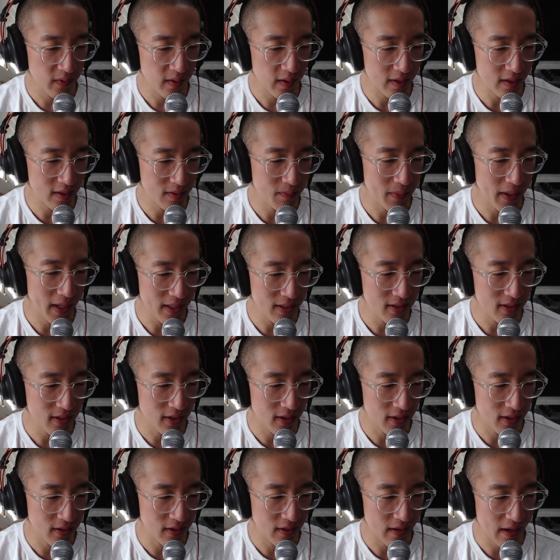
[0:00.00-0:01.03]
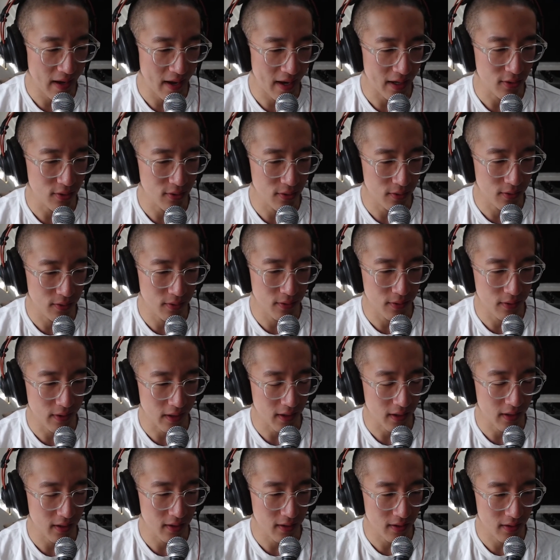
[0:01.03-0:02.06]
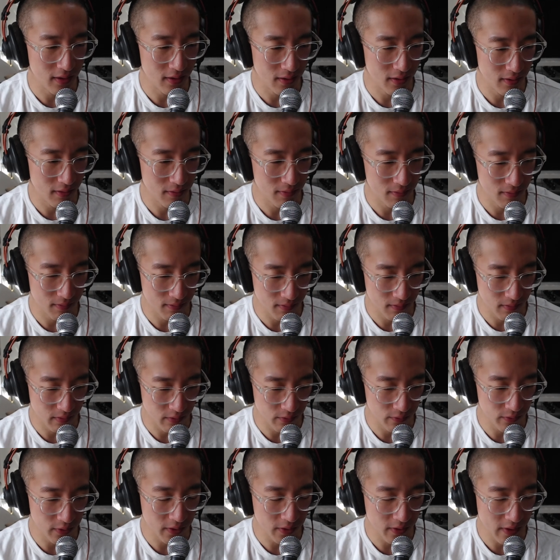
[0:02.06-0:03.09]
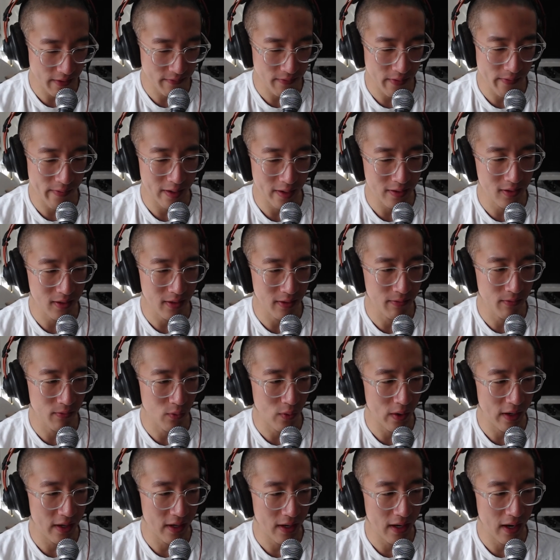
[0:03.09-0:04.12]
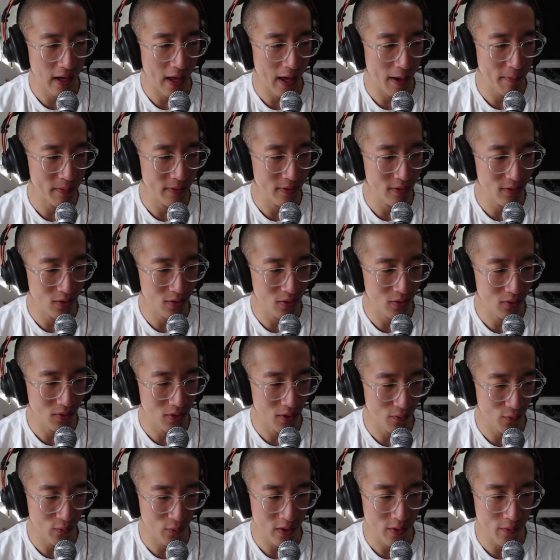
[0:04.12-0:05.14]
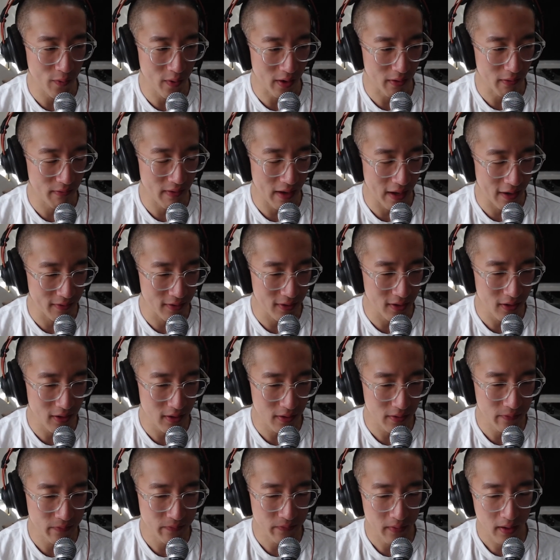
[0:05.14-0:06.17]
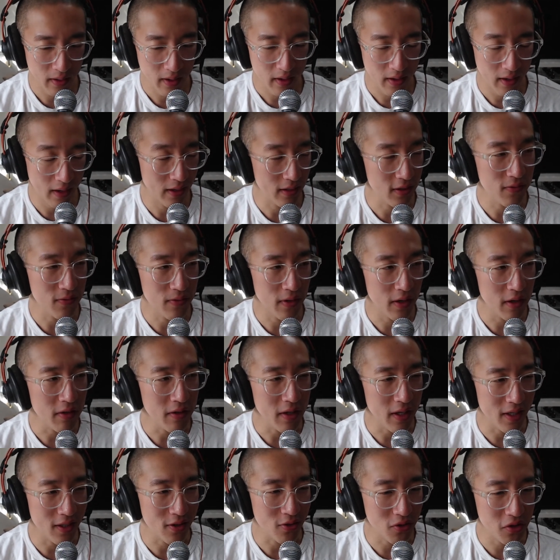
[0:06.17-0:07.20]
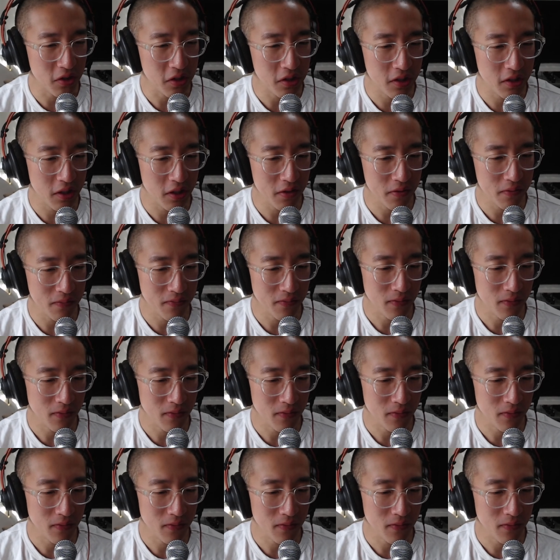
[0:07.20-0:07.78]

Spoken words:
It's based on actual like real life events of what happened to the WeWork founder, and it's very interesting